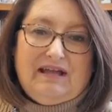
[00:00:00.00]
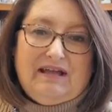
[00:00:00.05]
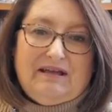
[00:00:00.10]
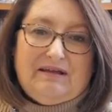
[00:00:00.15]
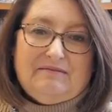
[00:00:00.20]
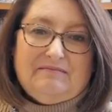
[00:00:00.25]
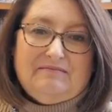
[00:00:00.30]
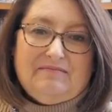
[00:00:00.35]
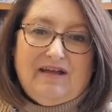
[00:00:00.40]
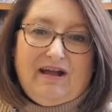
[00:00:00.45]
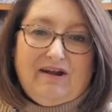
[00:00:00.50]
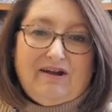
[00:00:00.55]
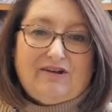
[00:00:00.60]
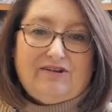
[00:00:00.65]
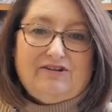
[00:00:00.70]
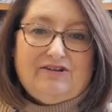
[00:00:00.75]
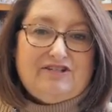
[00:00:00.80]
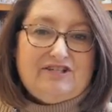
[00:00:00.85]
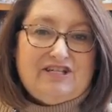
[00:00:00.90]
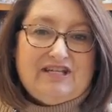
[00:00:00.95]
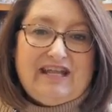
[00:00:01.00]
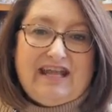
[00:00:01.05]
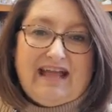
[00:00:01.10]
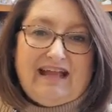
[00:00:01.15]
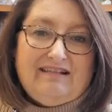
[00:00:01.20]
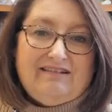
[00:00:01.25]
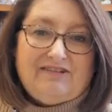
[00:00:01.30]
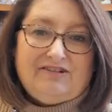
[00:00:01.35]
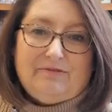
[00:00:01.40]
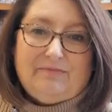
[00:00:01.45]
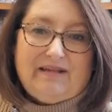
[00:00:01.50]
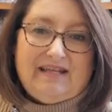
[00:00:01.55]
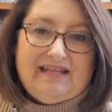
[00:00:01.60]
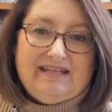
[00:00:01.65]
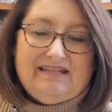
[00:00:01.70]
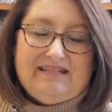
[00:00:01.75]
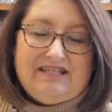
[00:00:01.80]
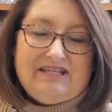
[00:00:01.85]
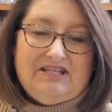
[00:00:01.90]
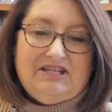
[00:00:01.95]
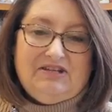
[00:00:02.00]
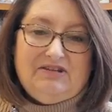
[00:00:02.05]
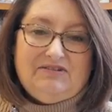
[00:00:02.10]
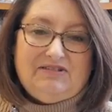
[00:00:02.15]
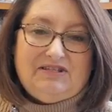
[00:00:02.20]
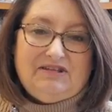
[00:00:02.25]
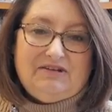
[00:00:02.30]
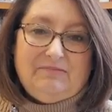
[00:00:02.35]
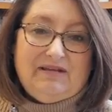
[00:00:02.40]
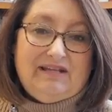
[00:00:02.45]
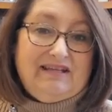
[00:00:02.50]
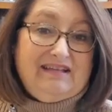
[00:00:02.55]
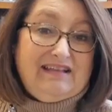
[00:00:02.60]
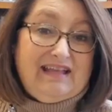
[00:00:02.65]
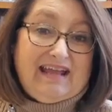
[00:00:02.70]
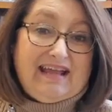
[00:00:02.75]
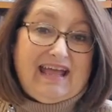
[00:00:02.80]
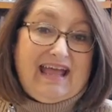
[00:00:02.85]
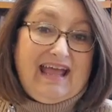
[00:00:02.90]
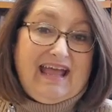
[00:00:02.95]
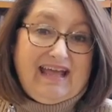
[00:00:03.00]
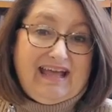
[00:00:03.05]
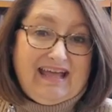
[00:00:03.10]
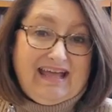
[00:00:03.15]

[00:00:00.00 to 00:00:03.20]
Um, our Christian calendar begins anew, so it'll be like a,